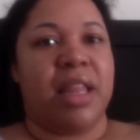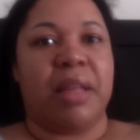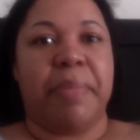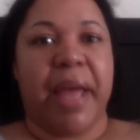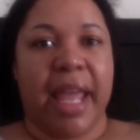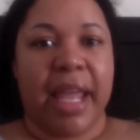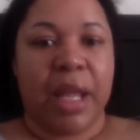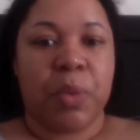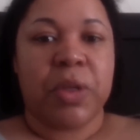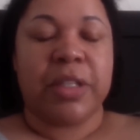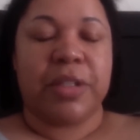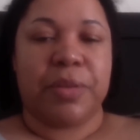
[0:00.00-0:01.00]
The pain
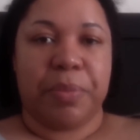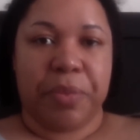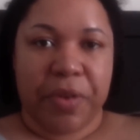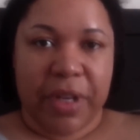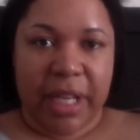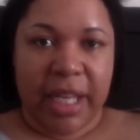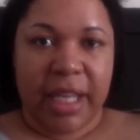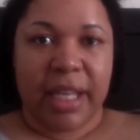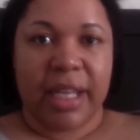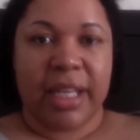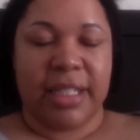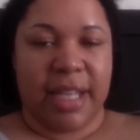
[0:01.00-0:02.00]
was pretty
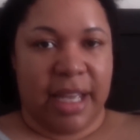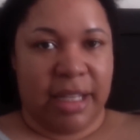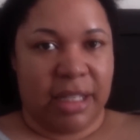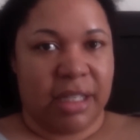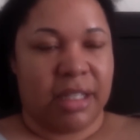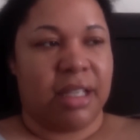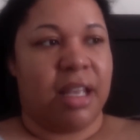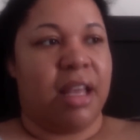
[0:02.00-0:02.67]
intense.